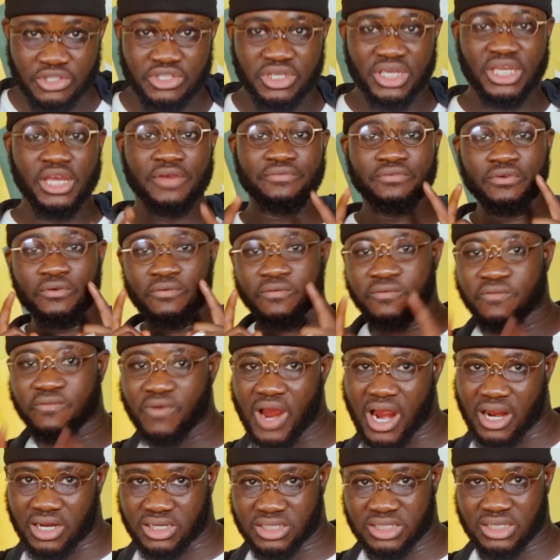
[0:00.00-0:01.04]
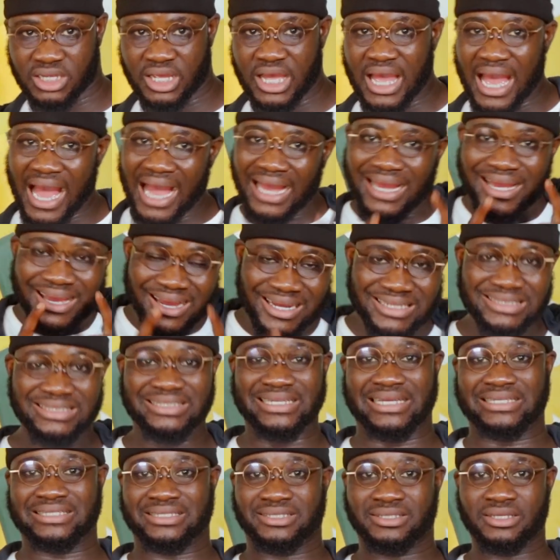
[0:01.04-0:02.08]
to give you fact and
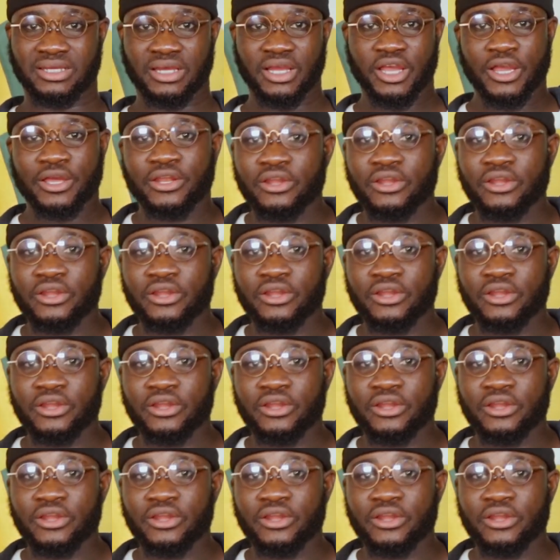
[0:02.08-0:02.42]
context